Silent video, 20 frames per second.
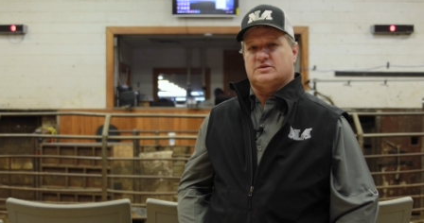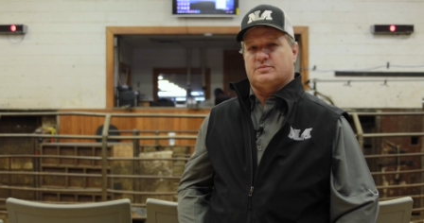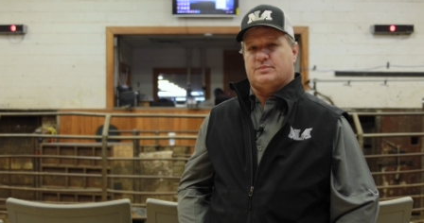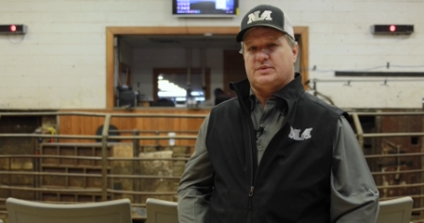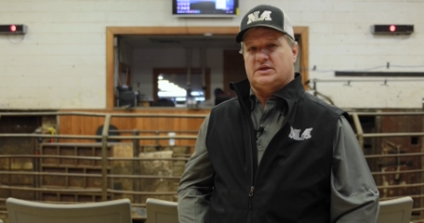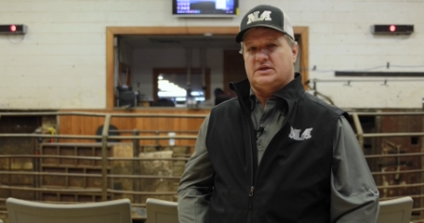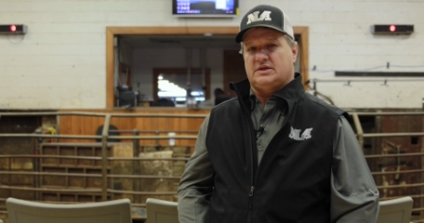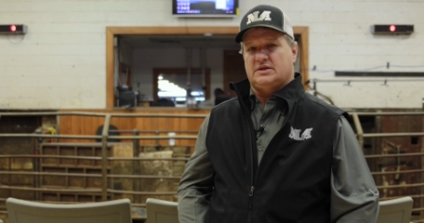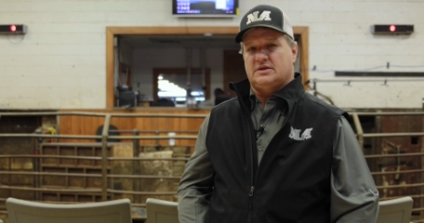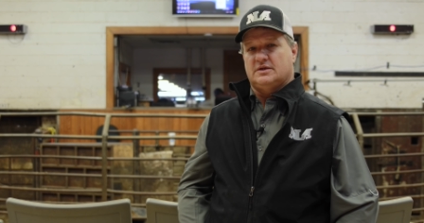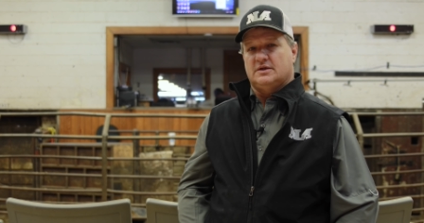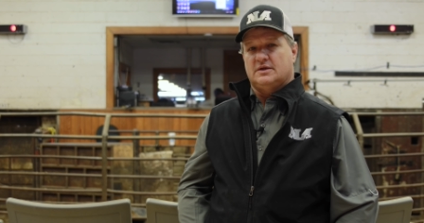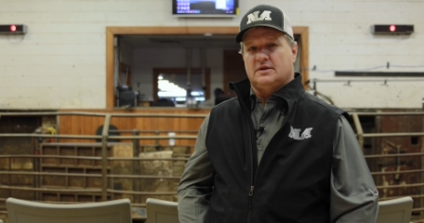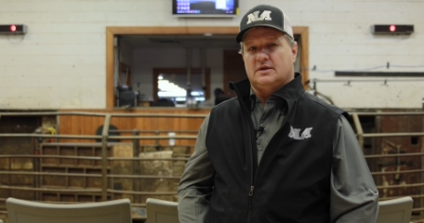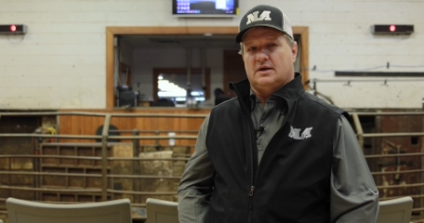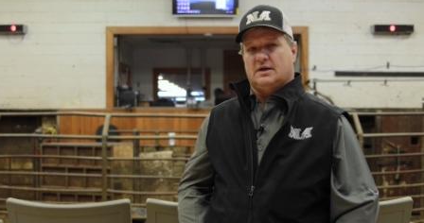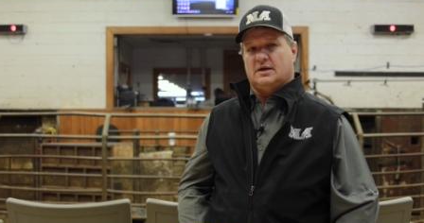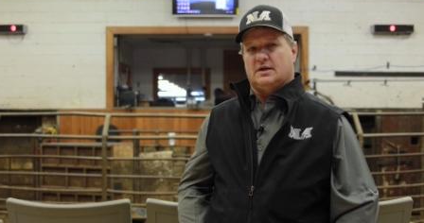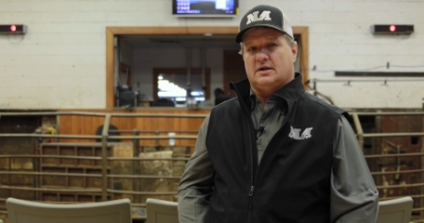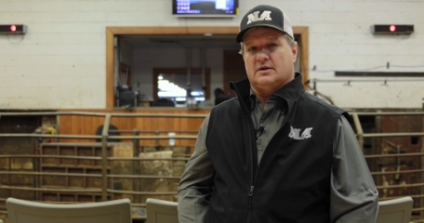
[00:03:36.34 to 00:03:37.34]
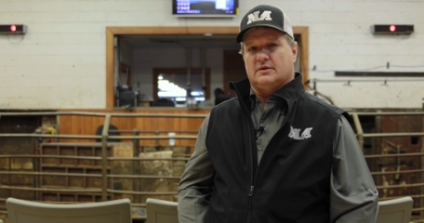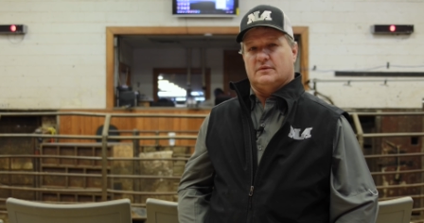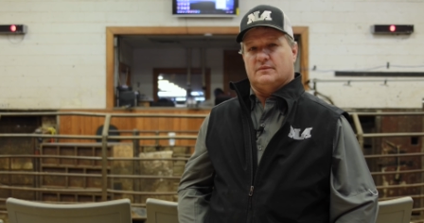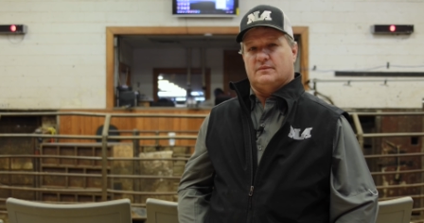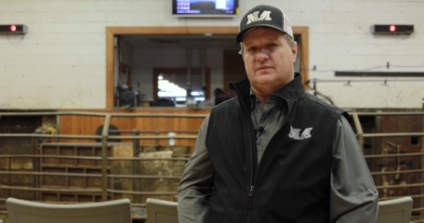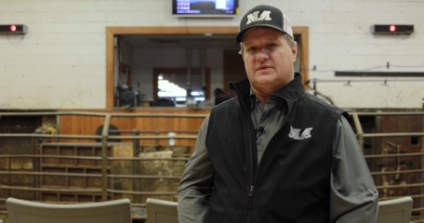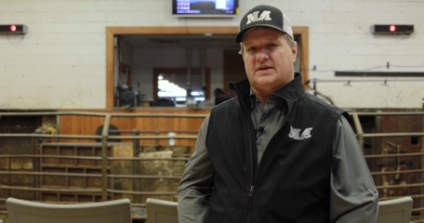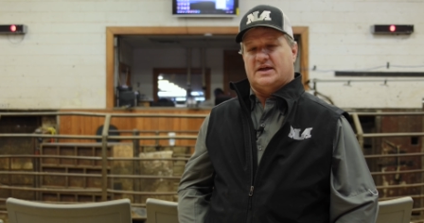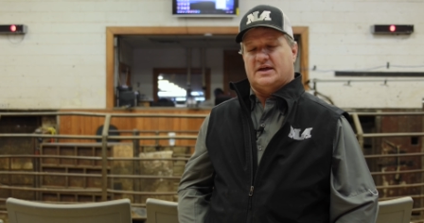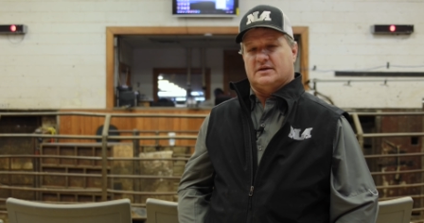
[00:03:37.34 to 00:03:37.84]
speed, our
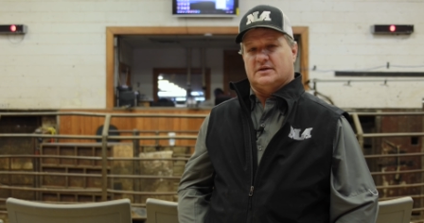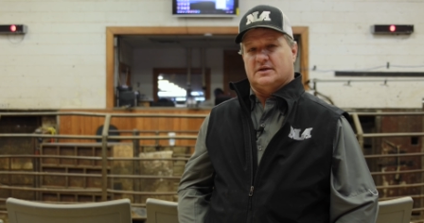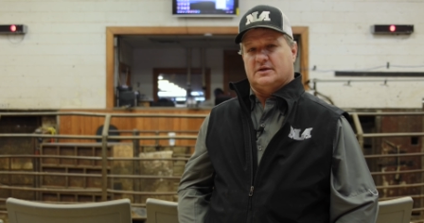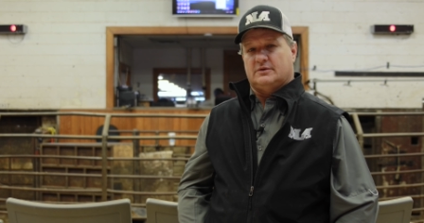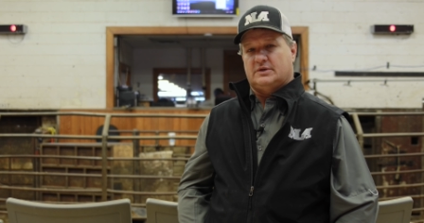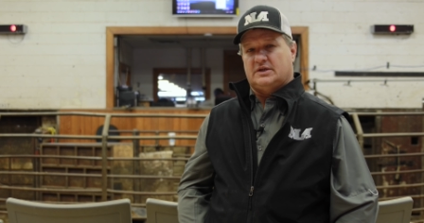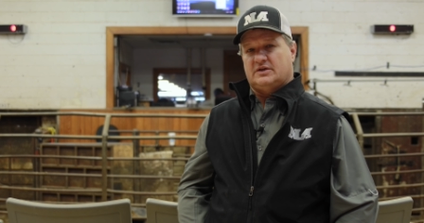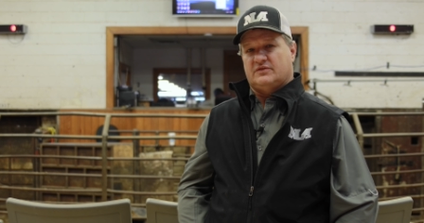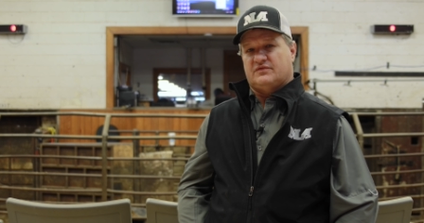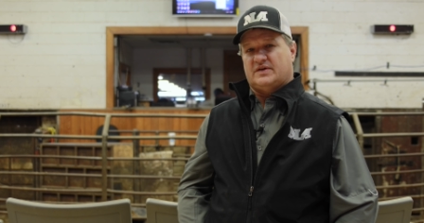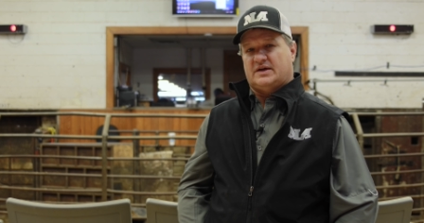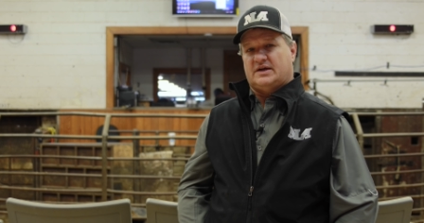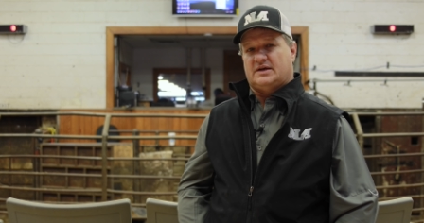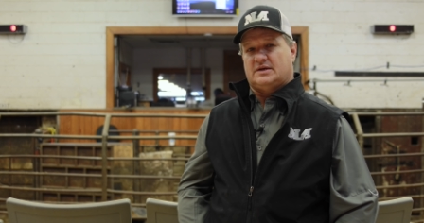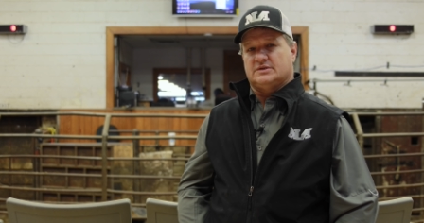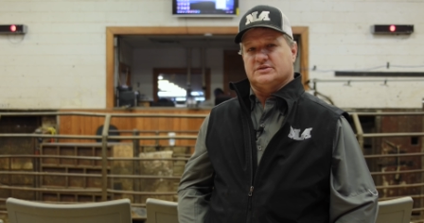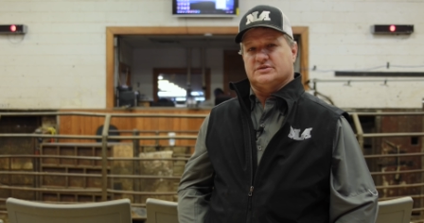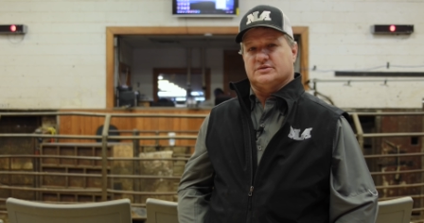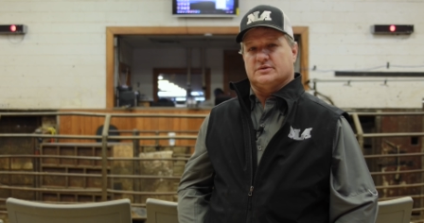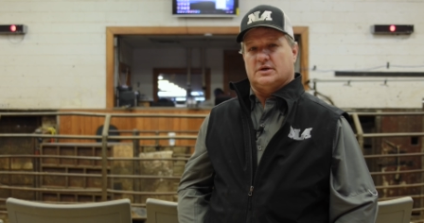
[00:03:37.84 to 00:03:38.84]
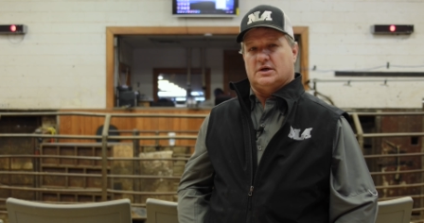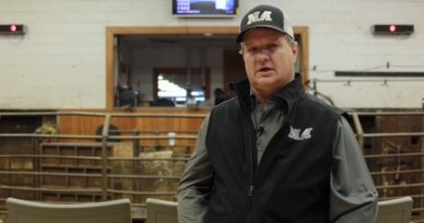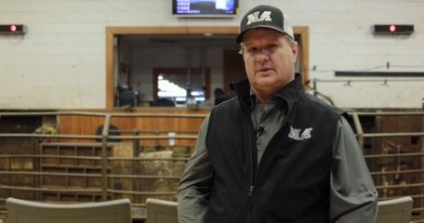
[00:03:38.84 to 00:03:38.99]
downloading files or